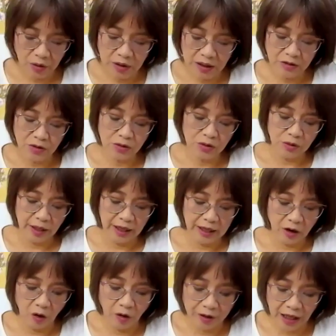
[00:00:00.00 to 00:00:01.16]
look into a
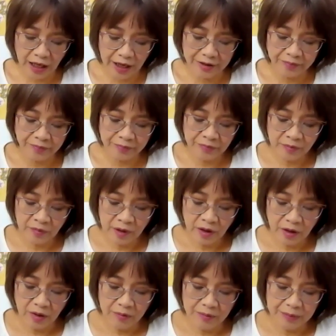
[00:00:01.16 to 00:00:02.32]
online,
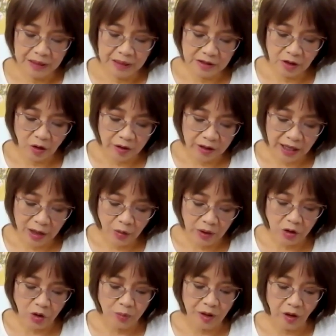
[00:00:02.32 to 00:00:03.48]
because the online one
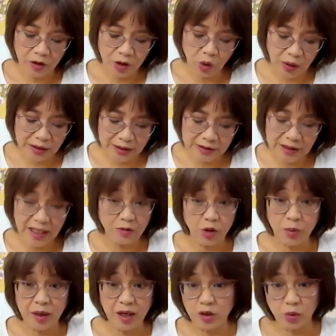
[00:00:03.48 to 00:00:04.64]
could be ongoing, doesn't have to
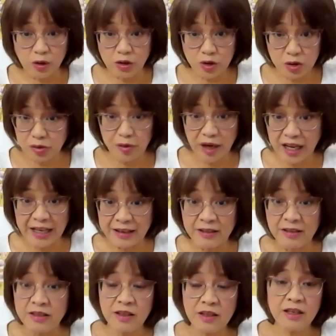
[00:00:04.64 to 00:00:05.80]
be anniversary
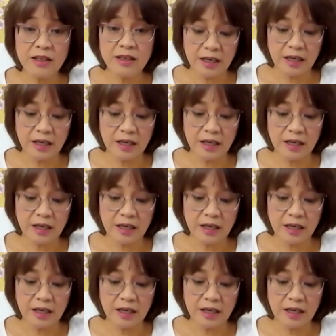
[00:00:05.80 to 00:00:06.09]
related. Yeah,